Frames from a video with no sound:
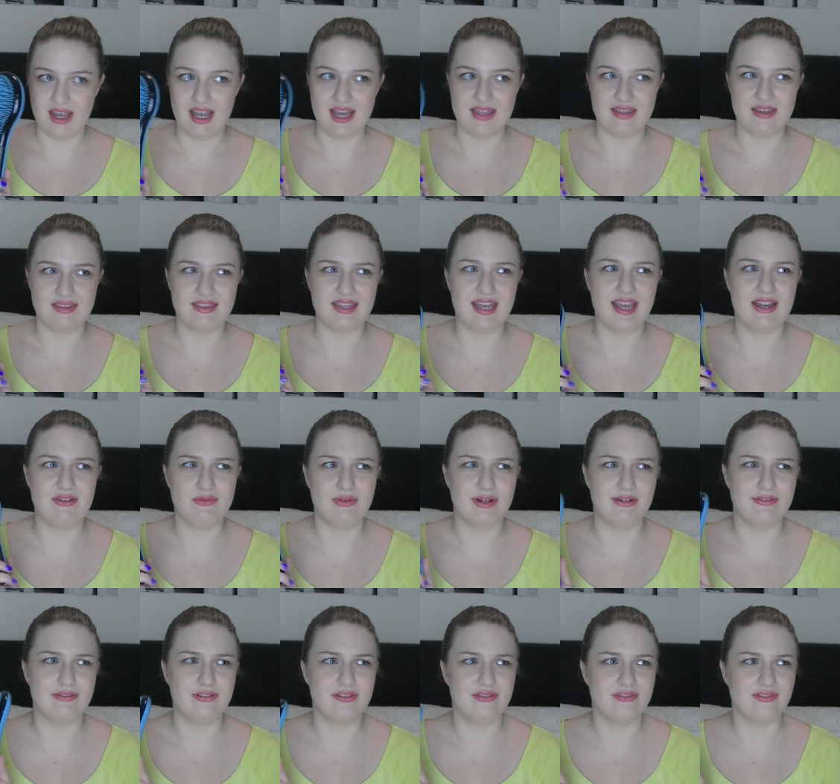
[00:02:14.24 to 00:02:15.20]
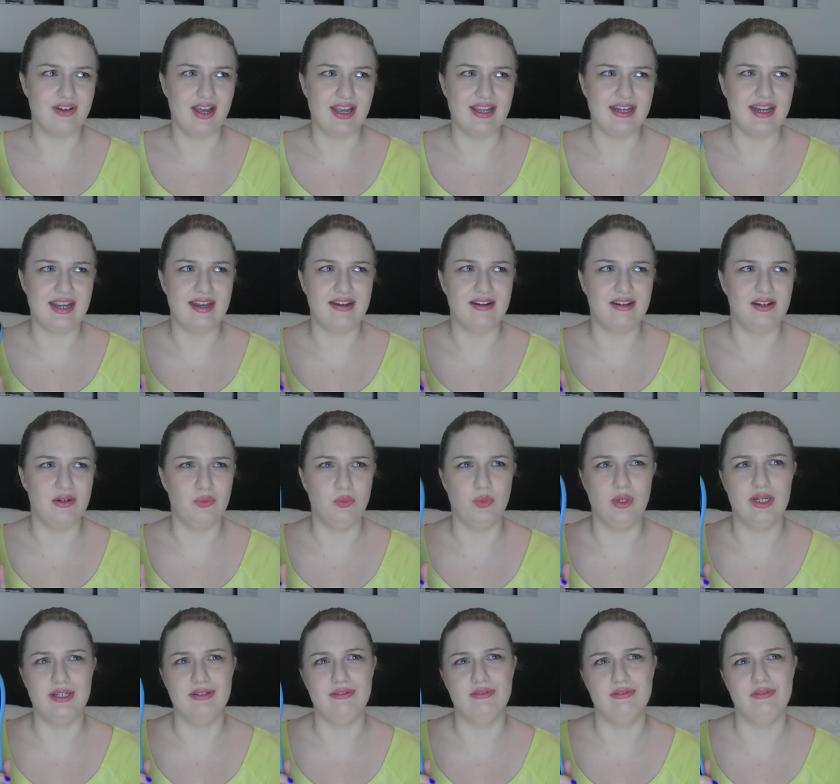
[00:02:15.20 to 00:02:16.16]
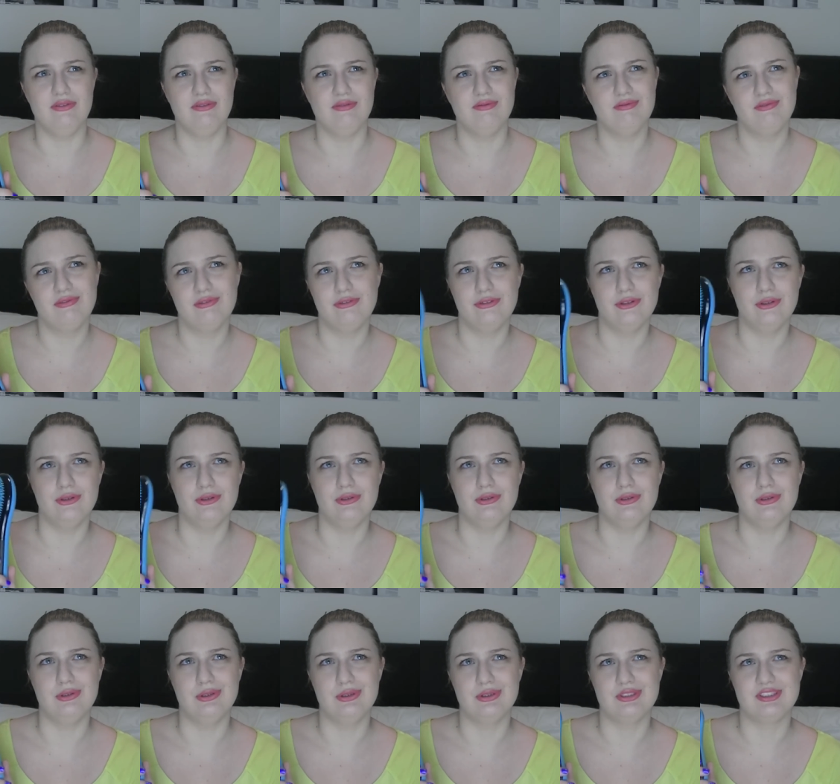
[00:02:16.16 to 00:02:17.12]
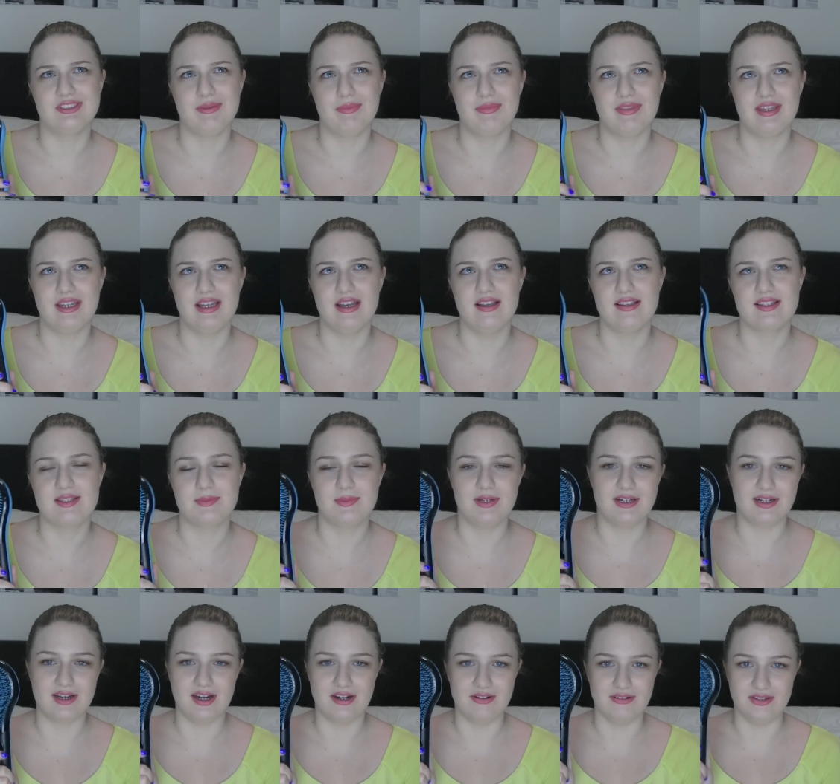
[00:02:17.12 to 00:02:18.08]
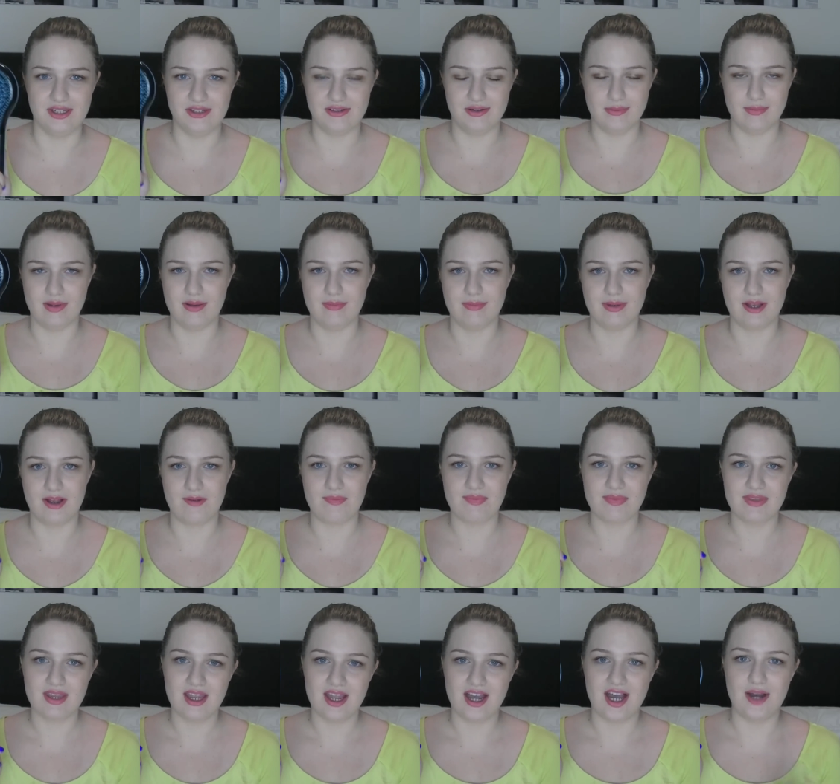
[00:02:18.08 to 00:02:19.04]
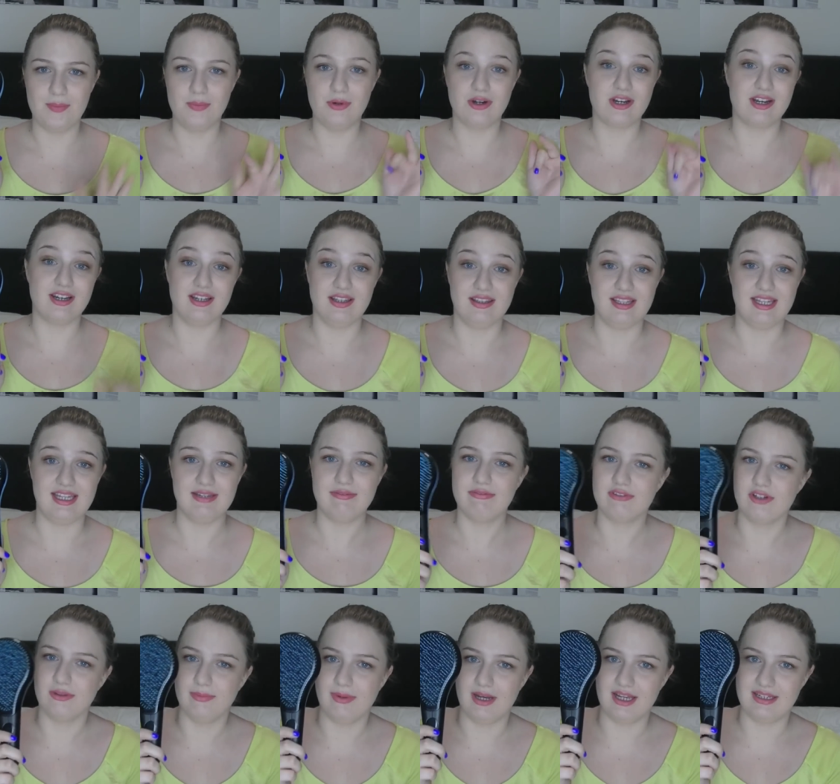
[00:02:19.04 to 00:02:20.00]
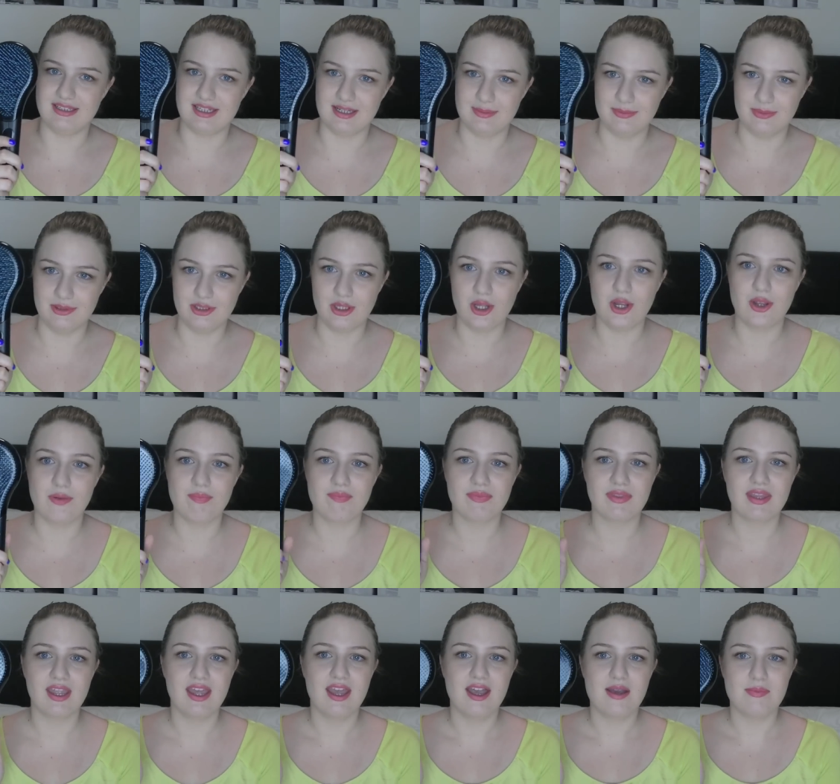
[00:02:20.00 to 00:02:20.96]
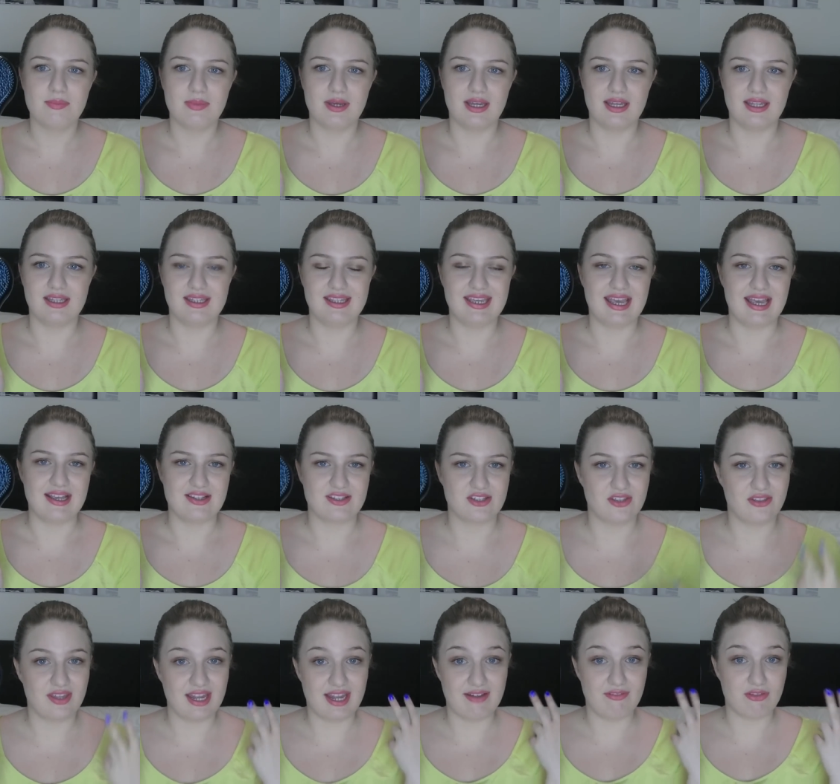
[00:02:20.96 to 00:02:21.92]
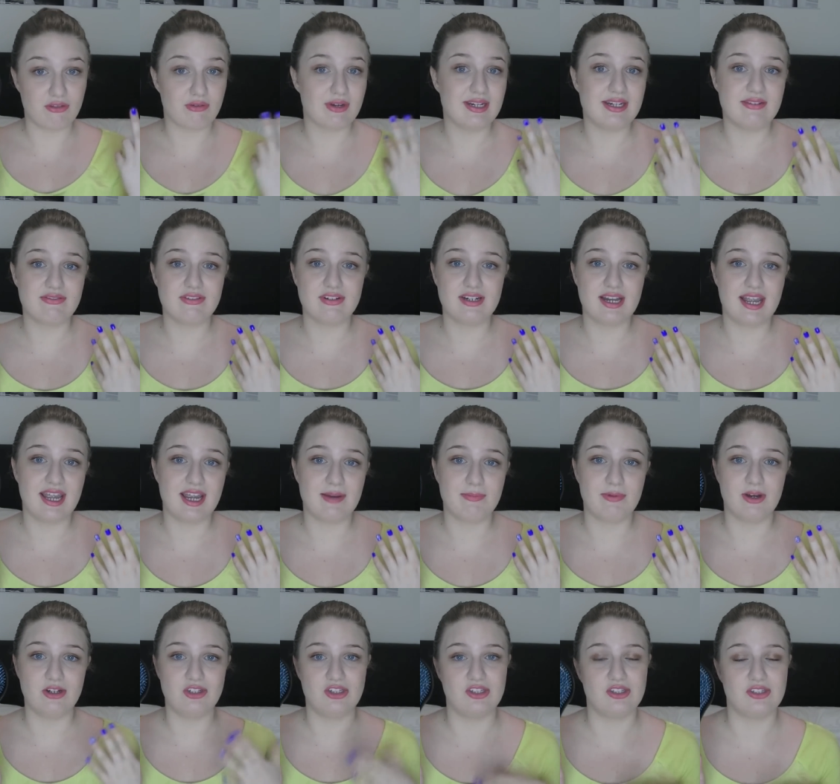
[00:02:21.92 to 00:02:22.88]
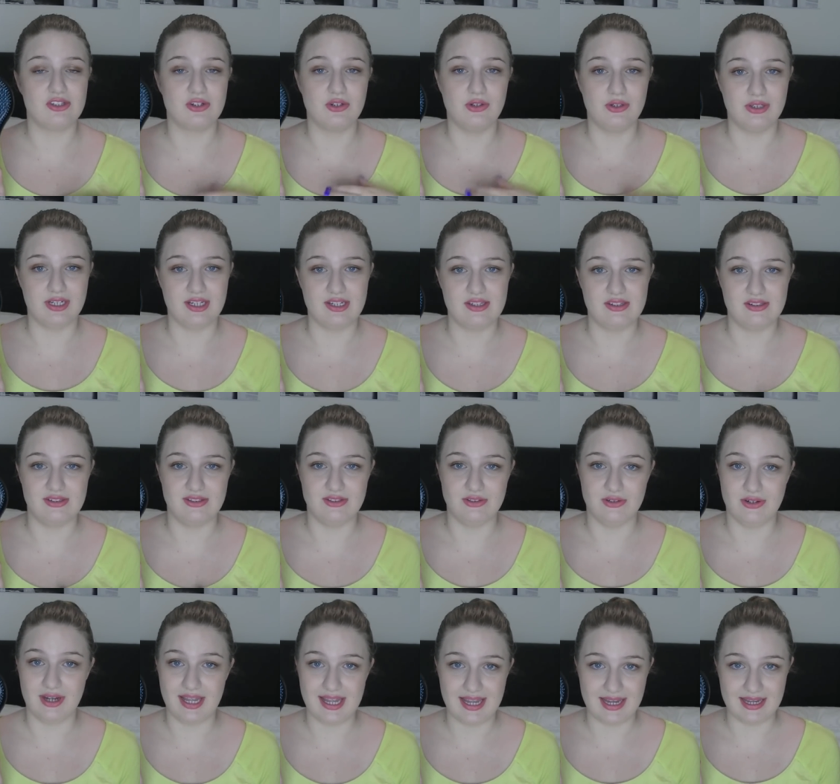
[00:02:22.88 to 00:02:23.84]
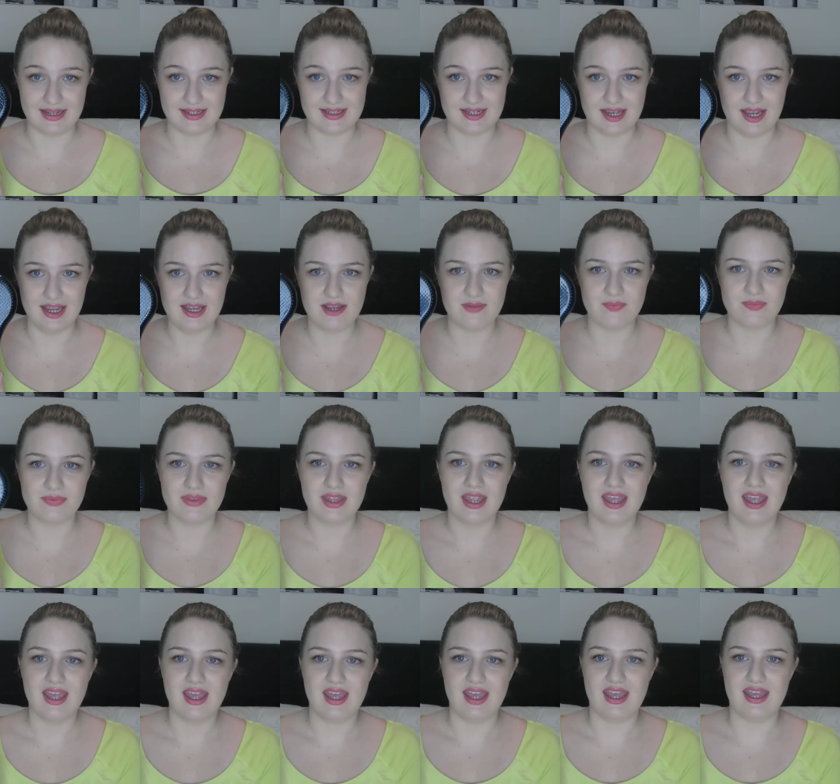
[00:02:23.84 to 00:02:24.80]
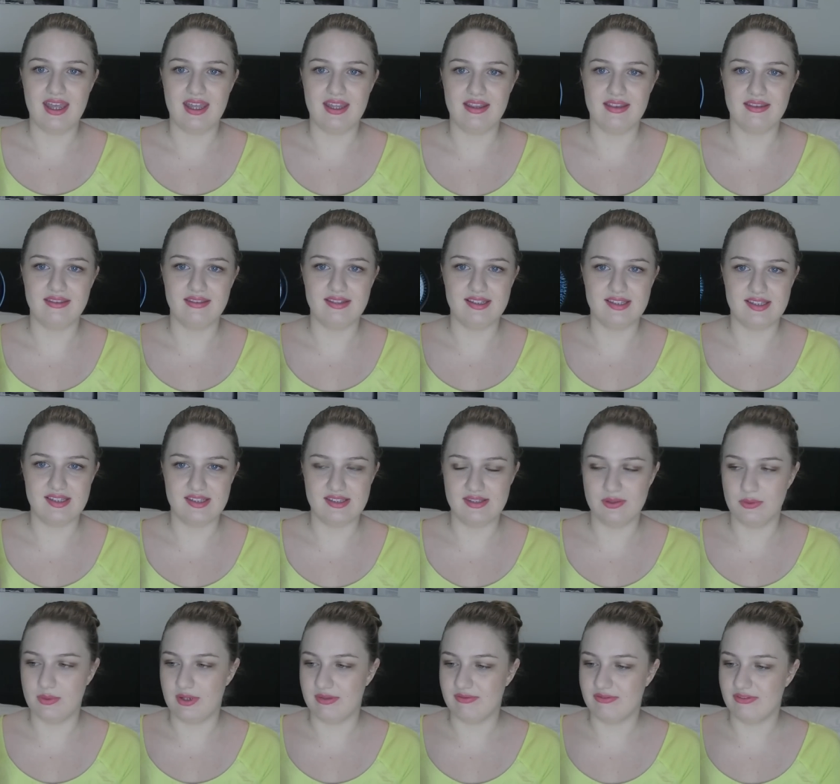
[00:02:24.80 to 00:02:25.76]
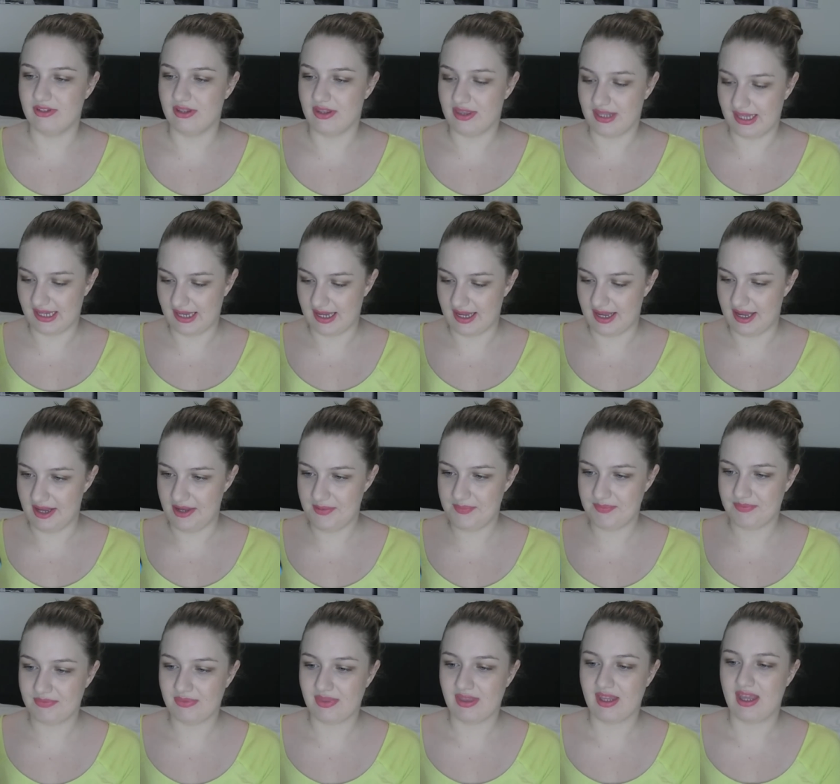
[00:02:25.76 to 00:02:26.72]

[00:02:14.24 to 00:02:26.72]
I think they have one for fine hair and one for something else but I can't really remember. I'll put it in the info bar down below. But yeah, so they have three different hair brushes according to your hair type and this is the one for thick hair.